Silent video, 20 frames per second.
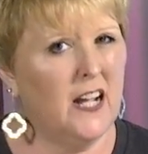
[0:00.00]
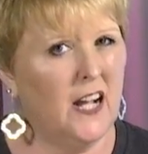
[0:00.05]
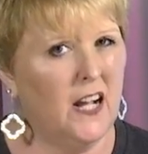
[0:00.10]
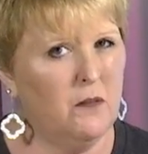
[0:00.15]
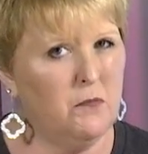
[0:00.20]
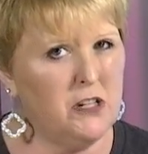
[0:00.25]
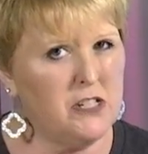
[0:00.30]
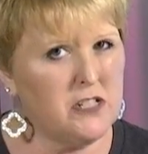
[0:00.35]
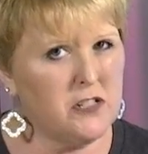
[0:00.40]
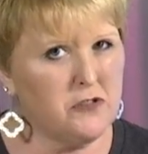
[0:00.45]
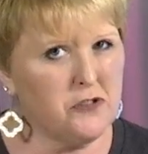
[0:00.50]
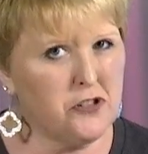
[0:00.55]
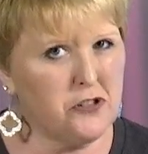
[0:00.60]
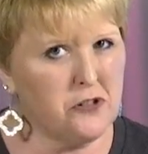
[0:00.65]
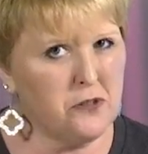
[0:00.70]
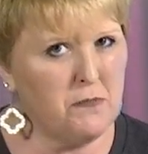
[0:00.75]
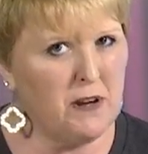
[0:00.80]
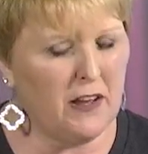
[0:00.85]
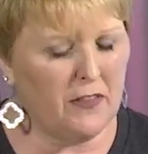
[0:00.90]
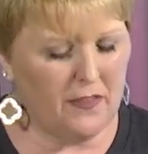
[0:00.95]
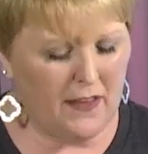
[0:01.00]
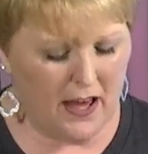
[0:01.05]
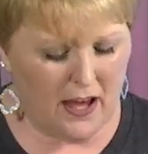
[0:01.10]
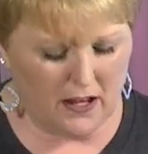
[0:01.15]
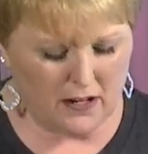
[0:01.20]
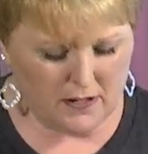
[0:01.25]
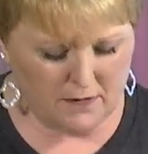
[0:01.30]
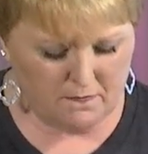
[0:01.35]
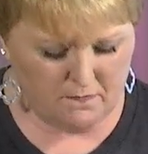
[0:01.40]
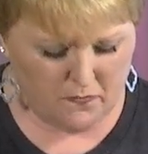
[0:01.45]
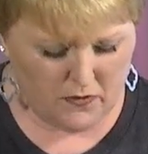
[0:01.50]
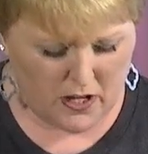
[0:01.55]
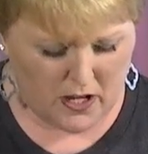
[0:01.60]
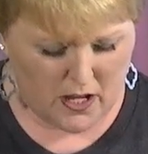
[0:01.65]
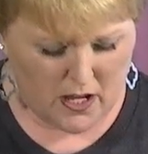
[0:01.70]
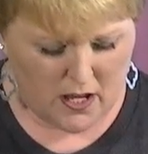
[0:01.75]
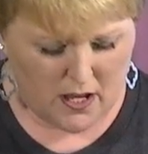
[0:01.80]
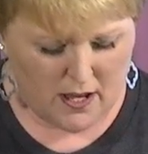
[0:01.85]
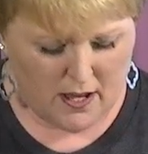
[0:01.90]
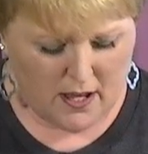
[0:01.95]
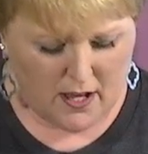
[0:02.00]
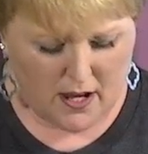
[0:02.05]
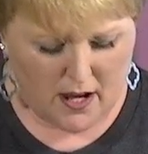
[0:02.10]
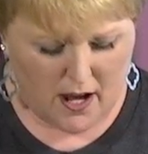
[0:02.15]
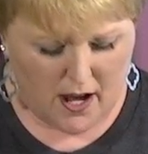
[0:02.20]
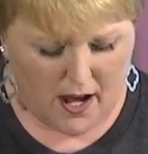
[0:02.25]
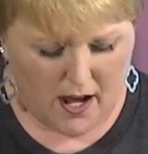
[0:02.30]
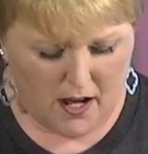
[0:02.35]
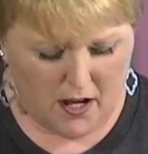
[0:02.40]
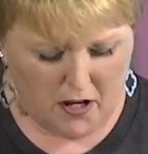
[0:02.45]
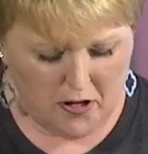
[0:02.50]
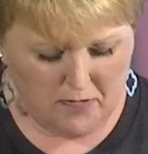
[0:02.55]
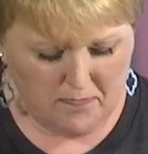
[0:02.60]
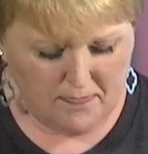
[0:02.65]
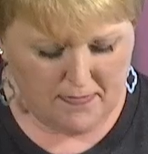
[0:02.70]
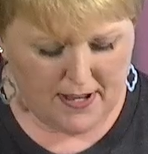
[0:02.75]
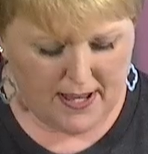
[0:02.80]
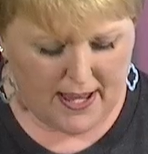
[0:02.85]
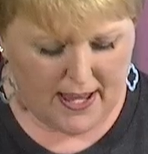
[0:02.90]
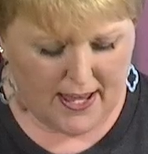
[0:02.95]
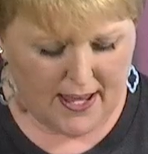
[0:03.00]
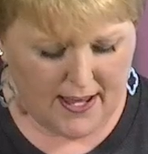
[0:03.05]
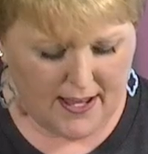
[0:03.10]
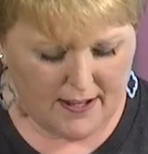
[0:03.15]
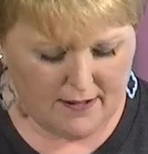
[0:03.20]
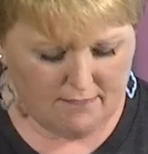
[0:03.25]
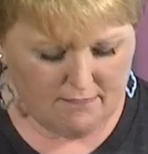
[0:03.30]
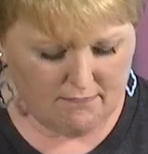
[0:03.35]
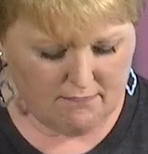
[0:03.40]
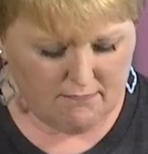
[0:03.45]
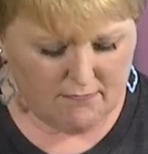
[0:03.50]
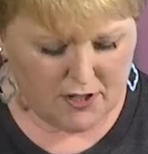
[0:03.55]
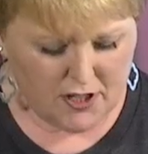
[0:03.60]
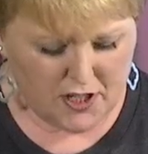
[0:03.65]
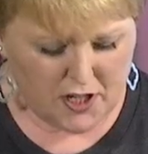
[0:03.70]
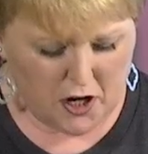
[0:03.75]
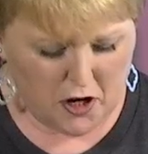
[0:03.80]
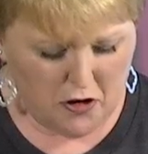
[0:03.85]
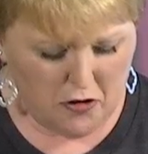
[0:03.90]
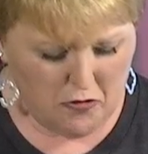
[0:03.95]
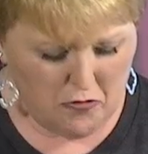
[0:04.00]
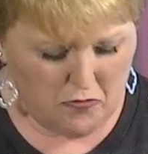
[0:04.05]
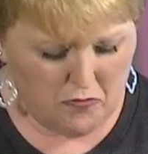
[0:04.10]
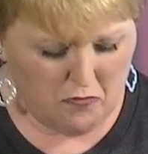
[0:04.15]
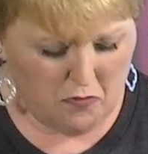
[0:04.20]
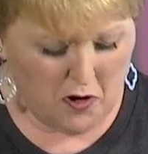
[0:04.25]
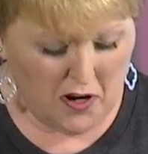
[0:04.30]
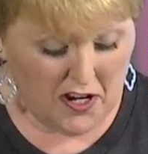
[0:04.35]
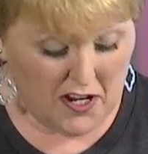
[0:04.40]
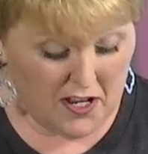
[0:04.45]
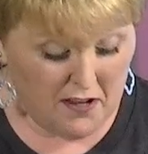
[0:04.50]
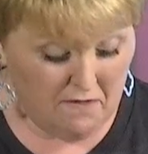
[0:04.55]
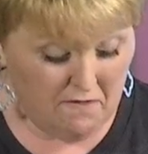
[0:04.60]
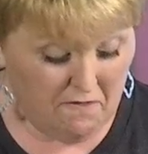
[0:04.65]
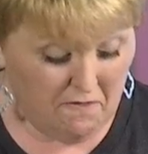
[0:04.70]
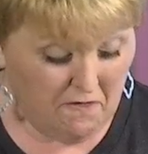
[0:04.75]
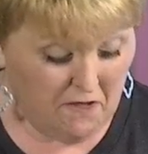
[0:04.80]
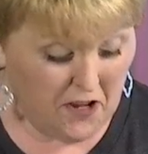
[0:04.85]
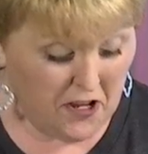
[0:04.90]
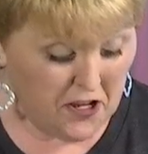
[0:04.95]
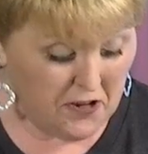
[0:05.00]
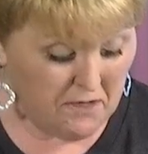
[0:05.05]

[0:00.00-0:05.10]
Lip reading: I'm not so sure about that? And so what if